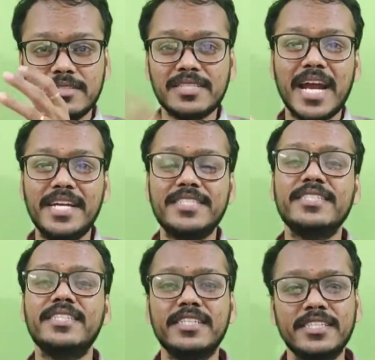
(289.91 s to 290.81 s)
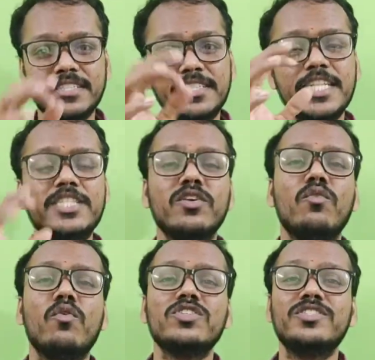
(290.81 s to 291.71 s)
sites, just
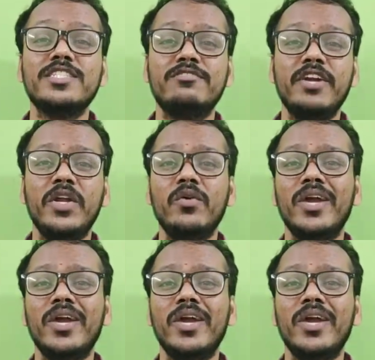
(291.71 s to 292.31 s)
watch this video.